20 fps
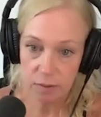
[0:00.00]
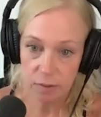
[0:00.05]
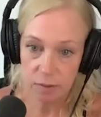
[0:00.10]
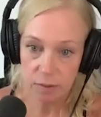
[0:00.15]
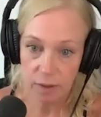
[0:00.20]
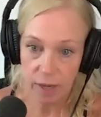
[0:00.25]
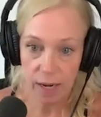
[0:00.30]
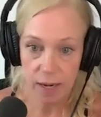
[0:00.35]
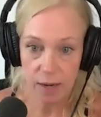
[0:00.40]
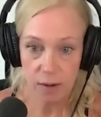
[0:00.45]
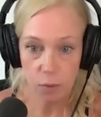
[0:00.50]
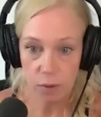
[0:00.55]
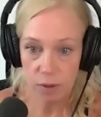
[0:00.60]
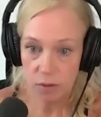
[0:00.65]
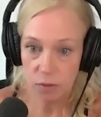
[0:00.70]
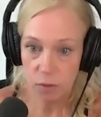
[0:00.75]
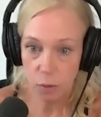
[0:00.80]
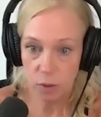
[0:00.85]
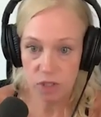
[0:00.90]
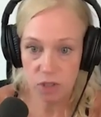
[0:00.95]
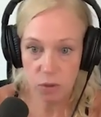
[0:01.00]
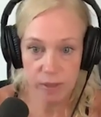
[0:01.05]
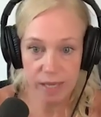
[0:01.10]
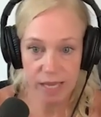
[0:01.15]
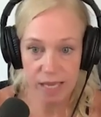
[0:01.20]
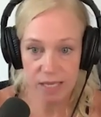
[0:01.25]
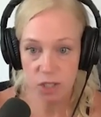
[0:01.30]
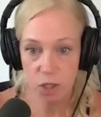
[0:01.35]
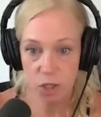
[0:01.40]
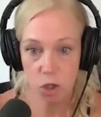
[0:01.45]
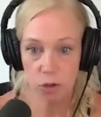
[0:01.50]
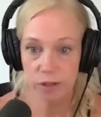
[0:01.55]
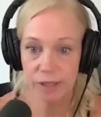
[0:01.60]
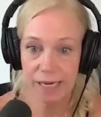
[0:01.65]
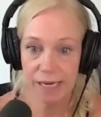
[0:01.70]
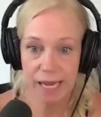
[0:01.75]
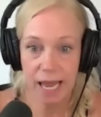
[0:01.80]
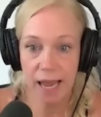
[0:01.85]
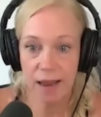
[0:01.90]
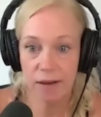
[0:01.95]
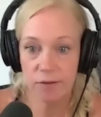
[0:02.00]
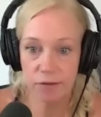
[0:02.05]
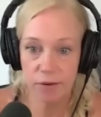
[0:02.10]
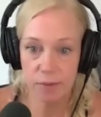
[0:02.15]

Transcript: Right? What what do we get to create